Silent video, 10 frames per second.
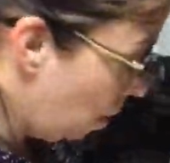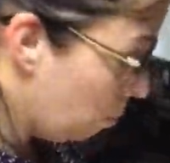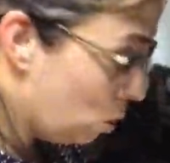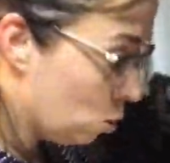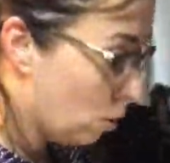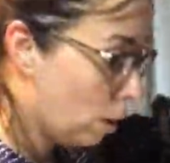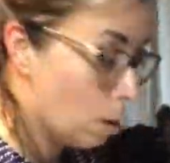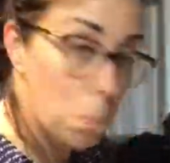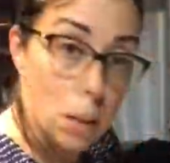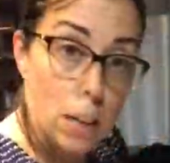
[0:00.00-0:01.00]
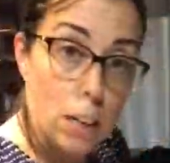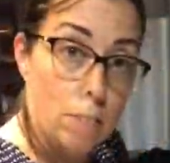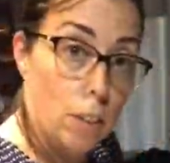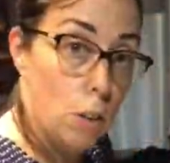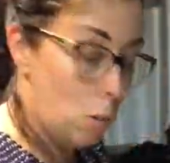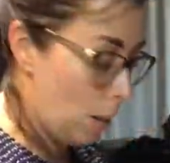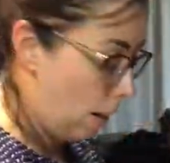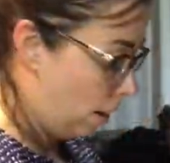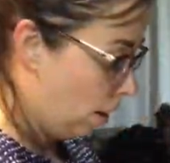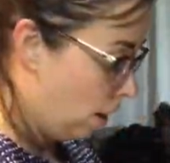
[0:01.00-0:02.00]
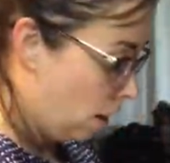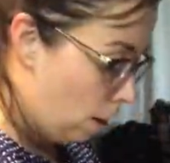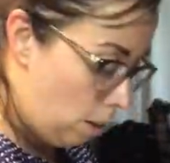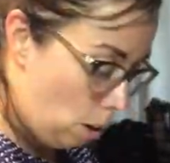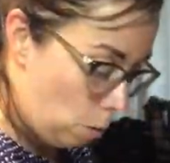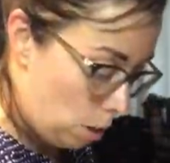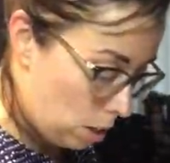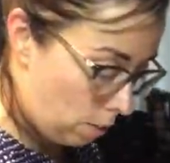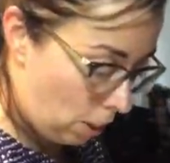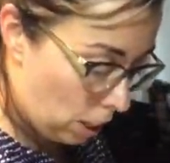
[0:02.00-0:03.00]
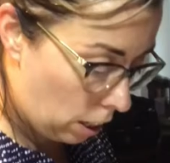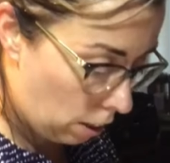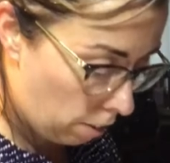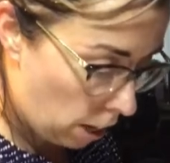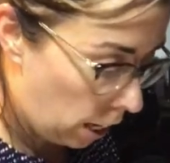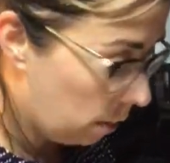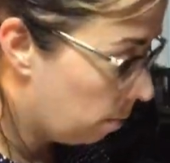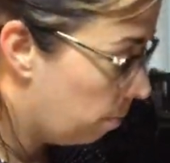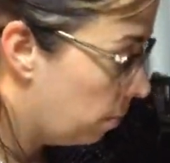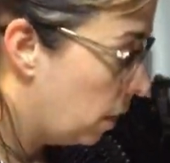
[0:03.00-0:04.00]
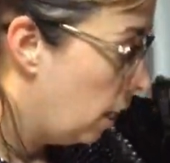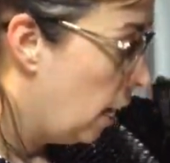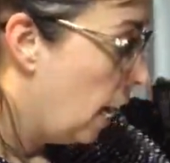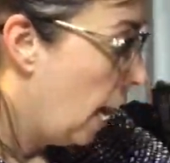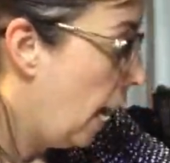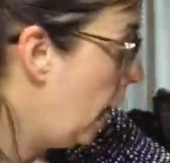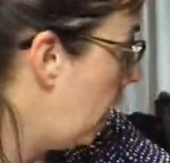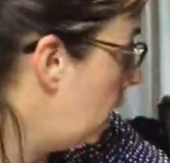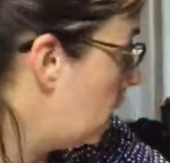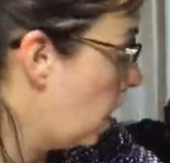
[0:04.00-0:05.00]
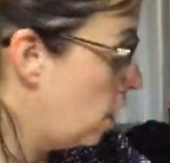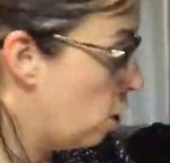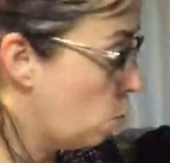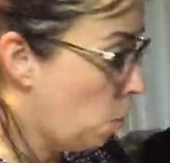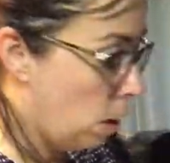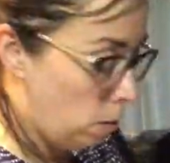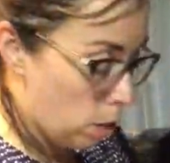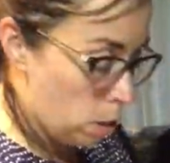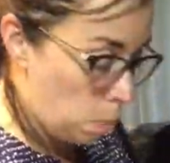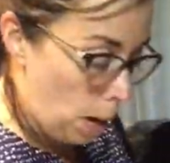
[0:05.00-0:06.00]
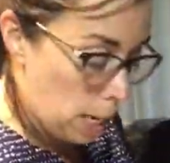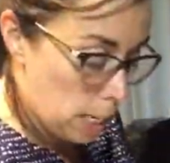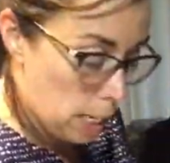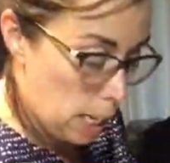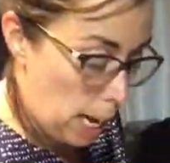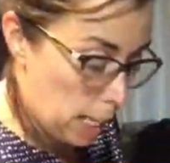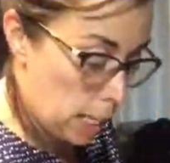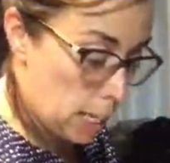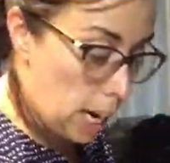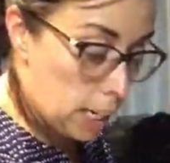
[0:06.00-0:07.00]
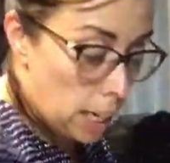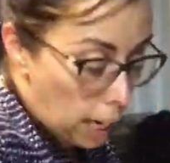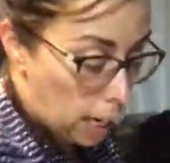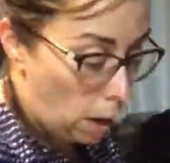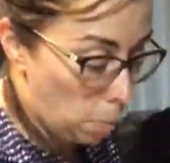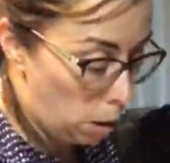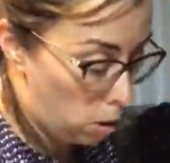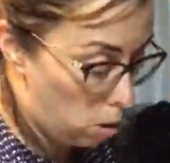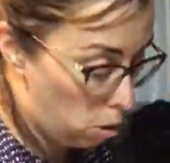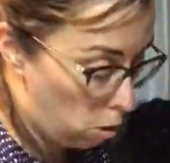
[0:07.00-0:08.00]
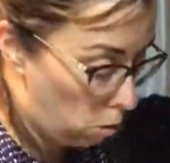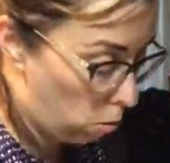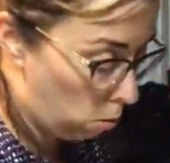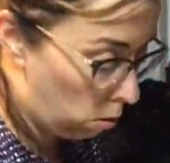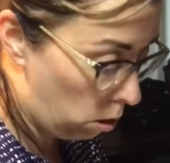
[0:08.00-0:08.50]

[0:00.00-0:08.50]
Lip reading: I'm sure there are plenty of you that know this feeling, right? And I just want to express that the technique I'm going to do